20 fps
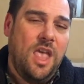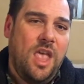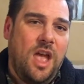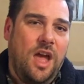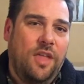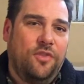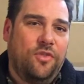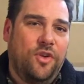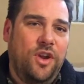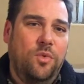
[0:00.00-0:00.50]

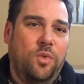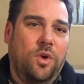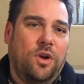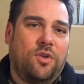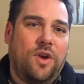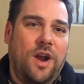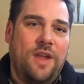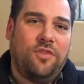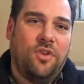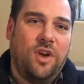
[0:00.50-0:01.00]
And three
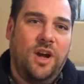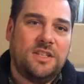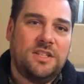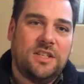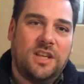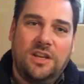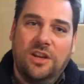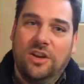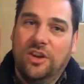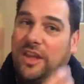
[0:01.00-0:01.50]
grape varieties
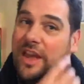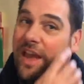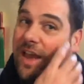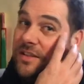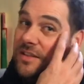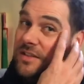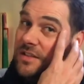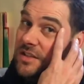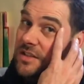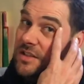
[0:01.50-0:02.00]
I'd look
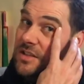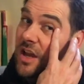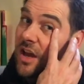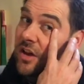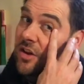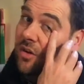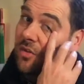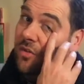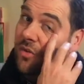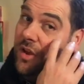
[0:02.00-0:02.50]
at to
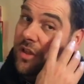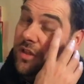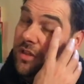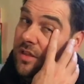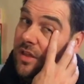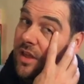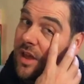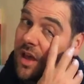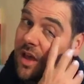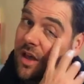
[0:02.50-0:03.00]
start off with
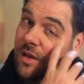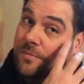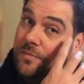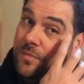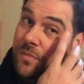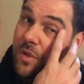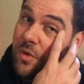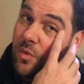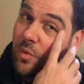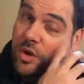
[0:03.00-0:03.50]

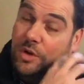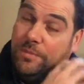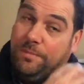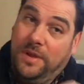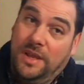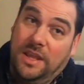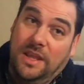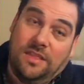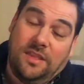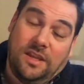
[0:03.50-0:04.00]
would
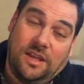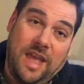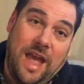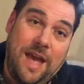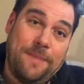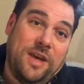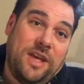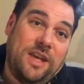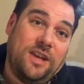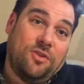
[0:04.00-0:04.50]
be the
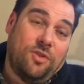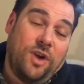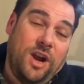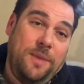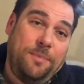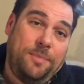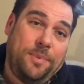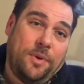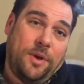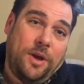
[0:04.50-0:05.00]
Gamay
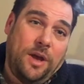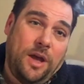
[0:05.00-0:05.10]
grape,